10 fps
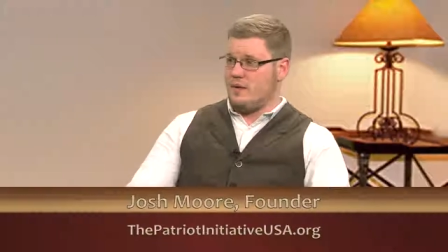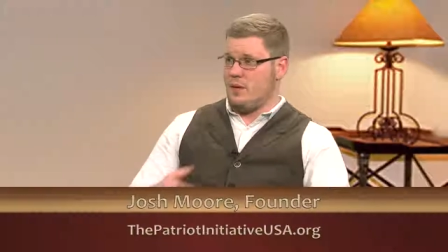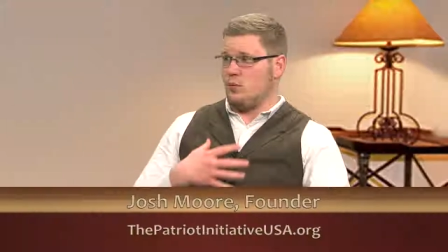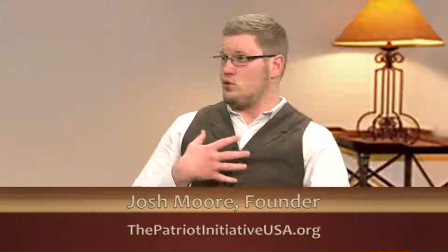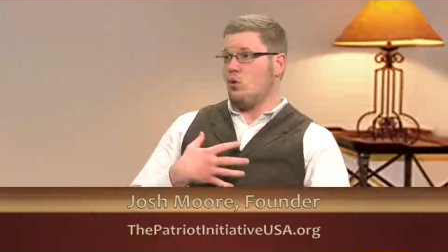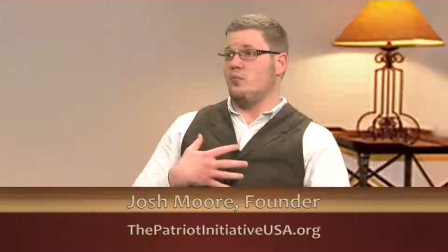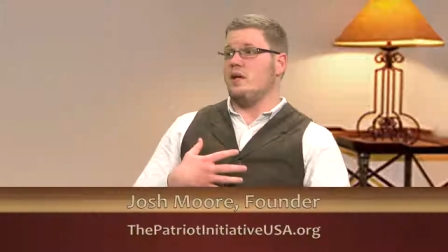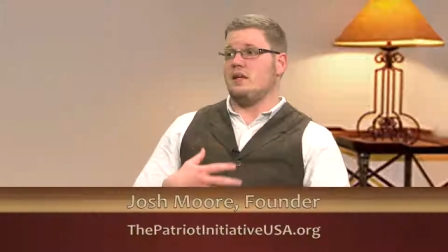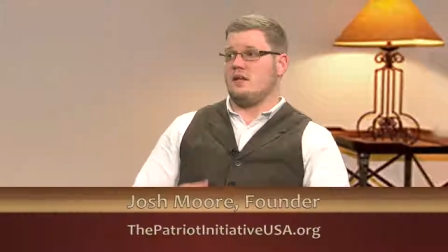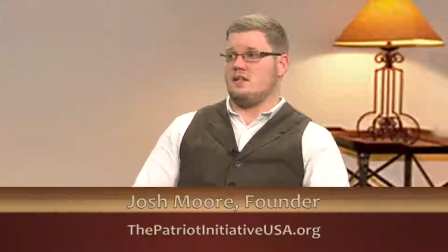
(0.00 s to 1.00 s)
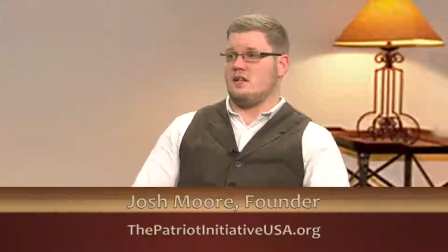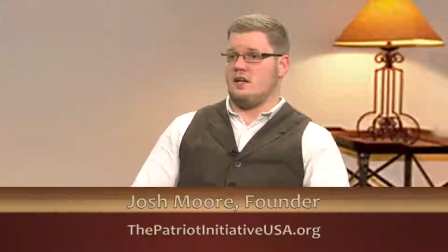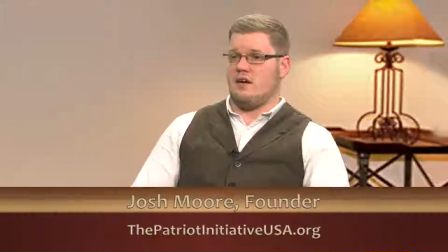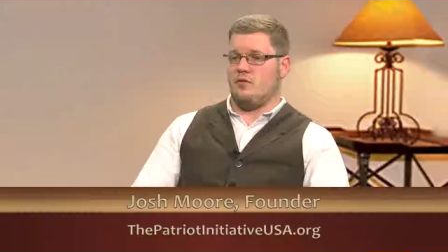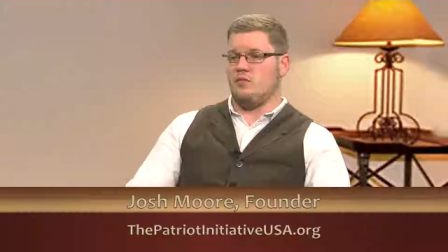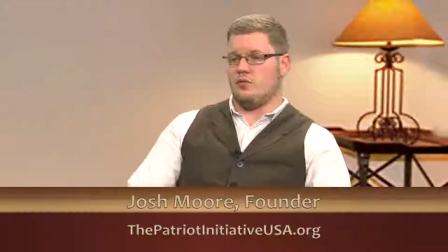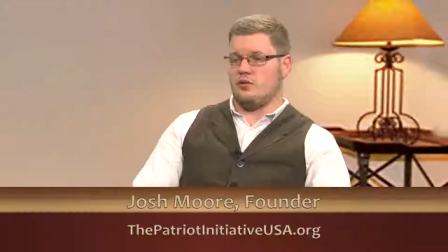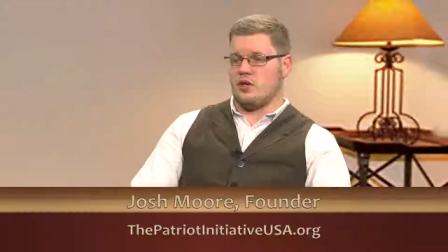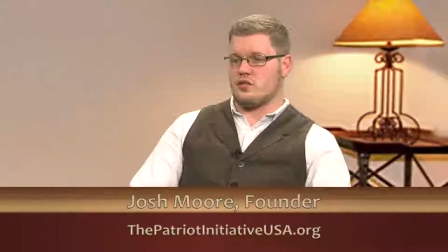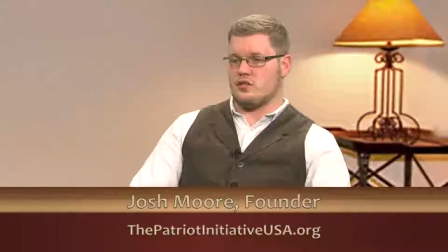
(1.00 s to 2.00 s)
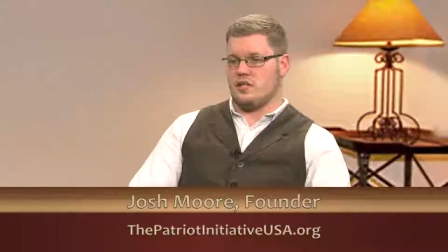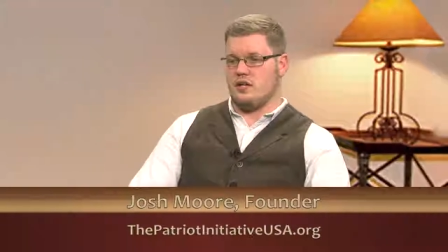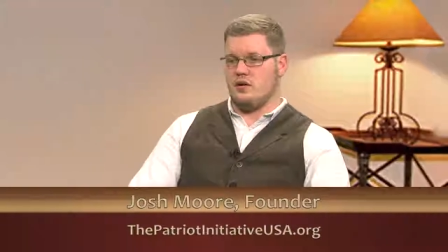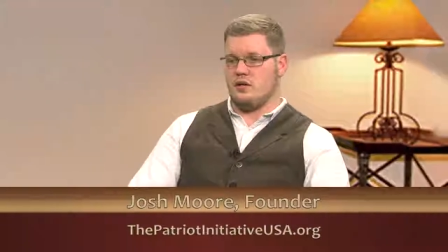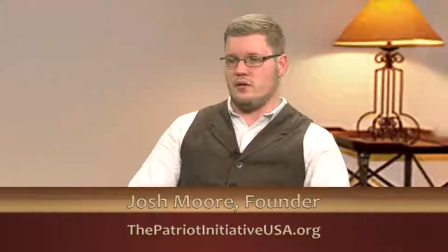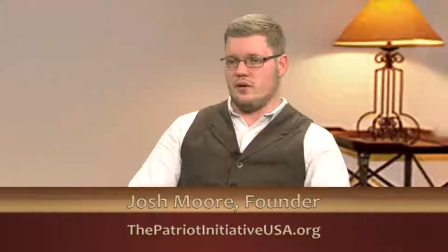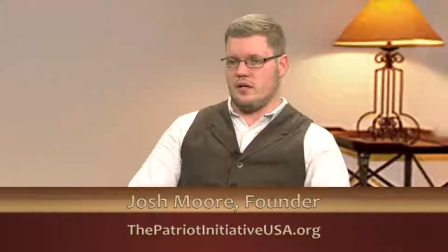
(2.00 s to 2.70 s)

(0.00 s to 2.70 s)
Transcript: people told me they said, "Yeah, I vote for you, Josh, because I know you."